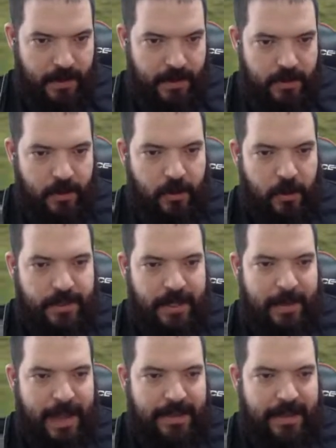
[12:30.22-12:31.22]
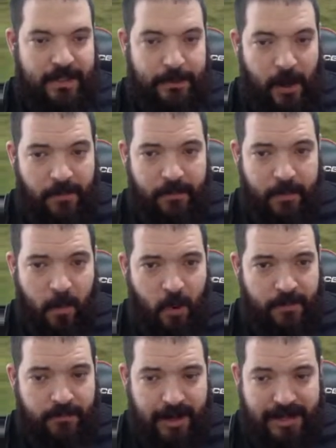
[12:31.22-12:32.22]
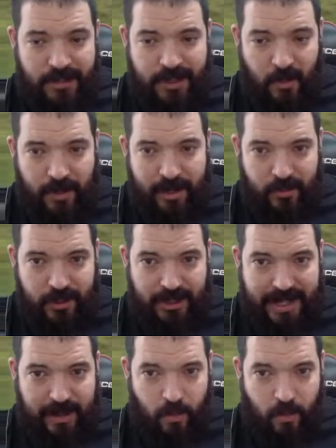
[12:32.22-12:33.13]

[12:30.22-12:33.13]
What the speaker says: The good thing about this, apart from the Wolverines, no one else can heal.